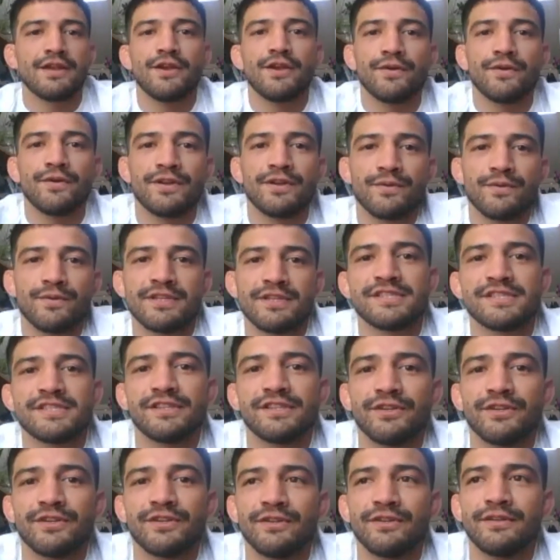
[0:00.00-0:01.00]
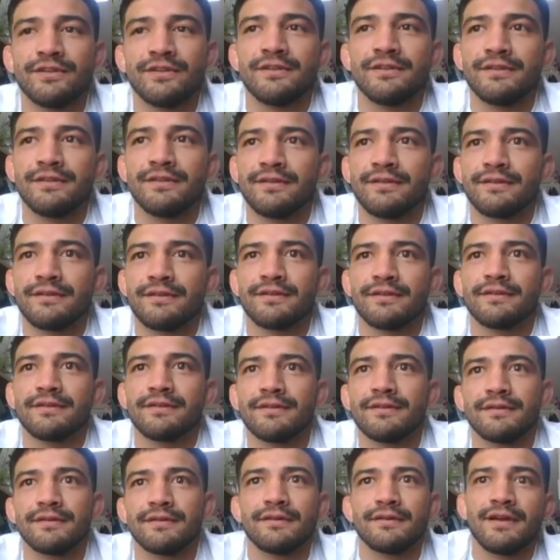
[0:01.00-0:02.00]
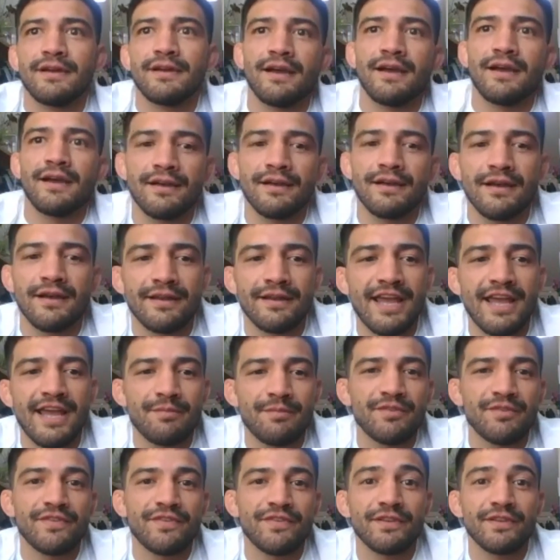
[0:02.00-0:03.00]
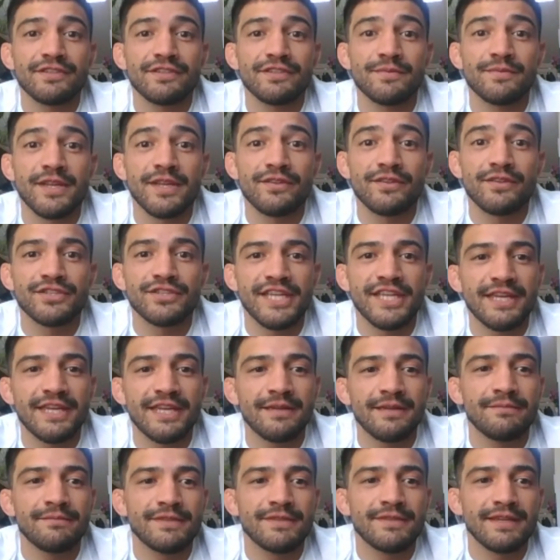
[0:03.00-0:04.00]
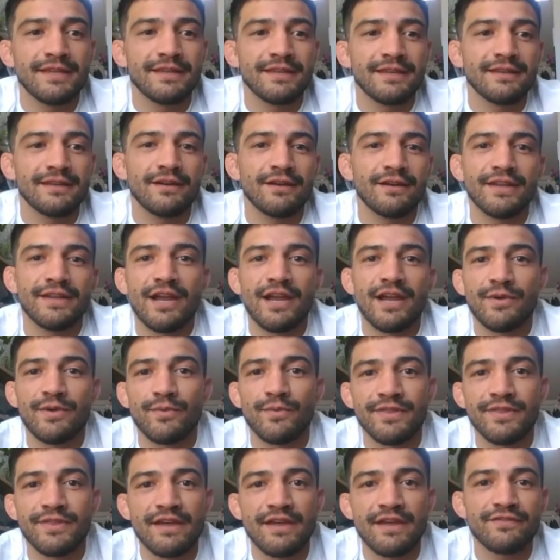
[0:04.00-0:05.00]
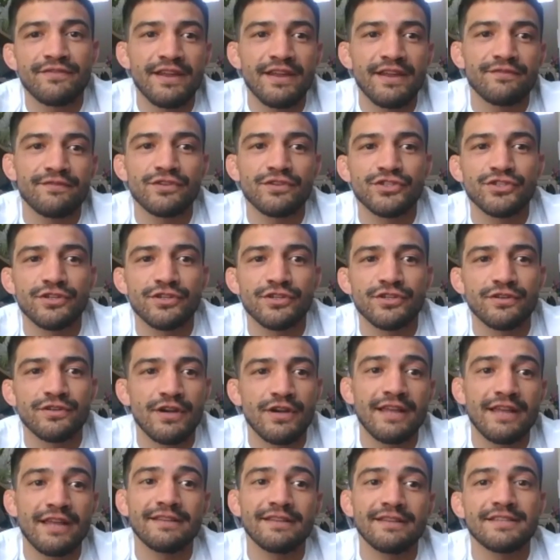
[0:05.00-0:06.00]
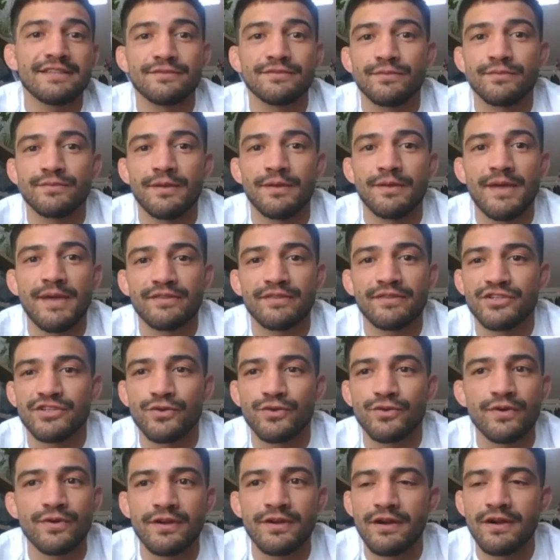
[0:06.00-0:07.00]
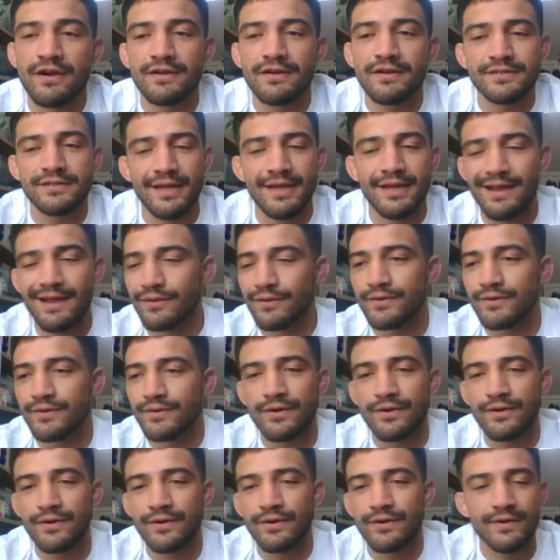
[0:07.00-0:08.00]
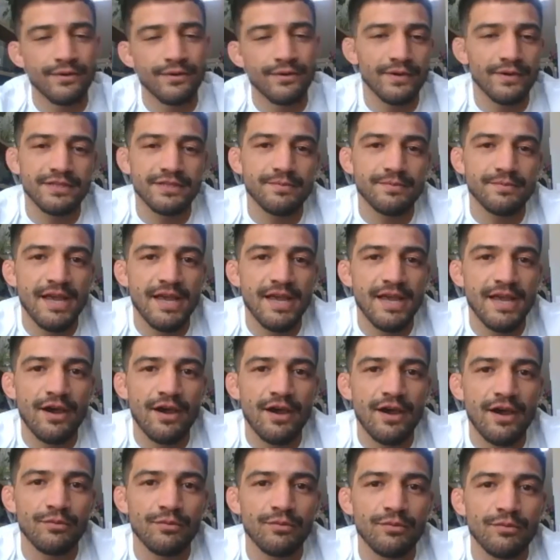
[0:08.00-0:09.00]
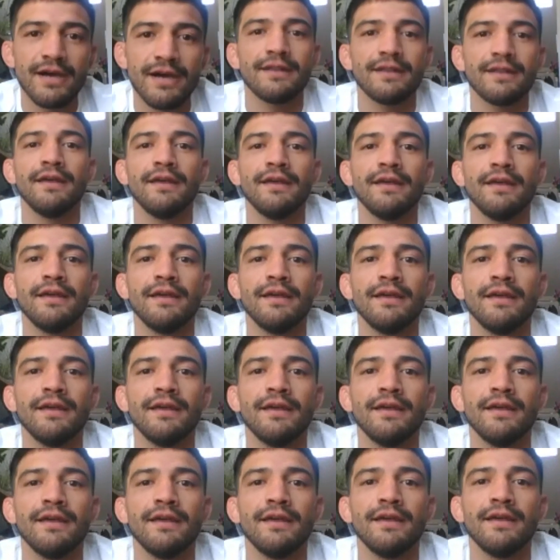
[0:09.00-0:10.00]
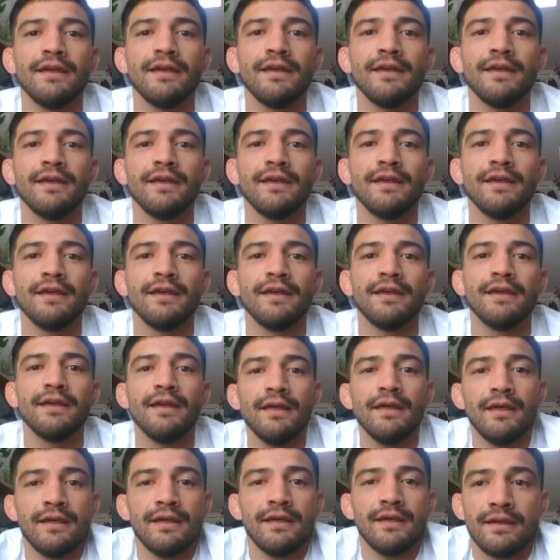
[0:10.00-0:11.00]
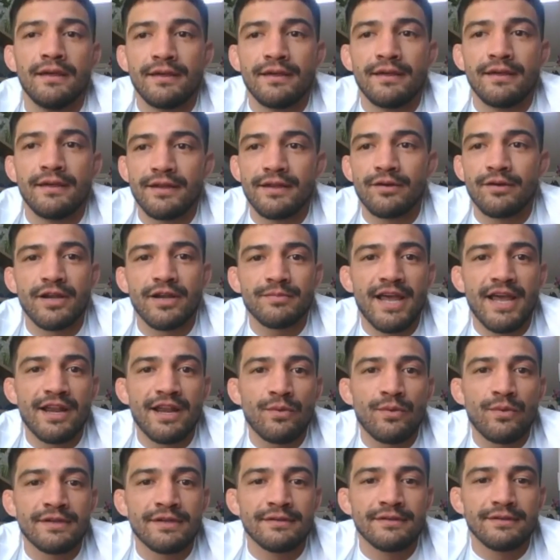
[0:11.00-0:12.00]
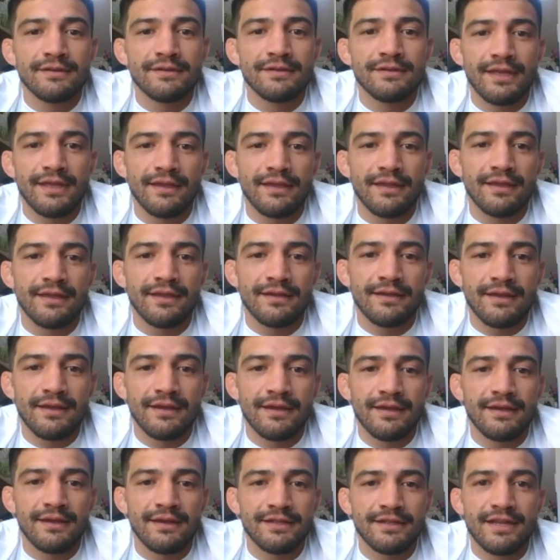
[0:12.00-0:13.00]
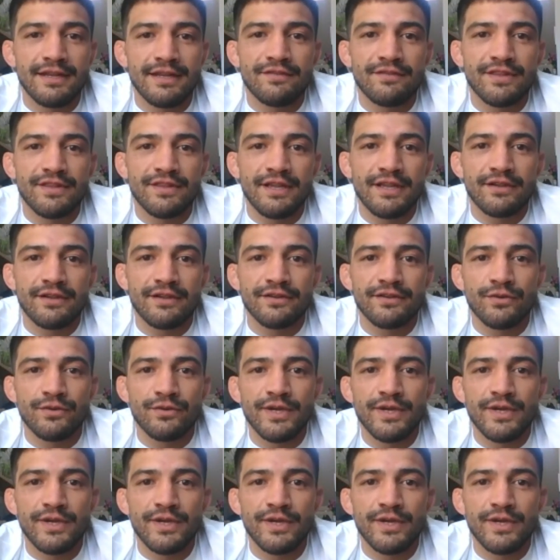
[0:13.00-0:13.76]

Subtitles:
know there was a little unhappy feelings from the other team thinking, oh, yeah, we won that fight for sure. Or at least about the scorecards. I don't know what it was about, but, you know, bottom line, I won. And I did everything I could to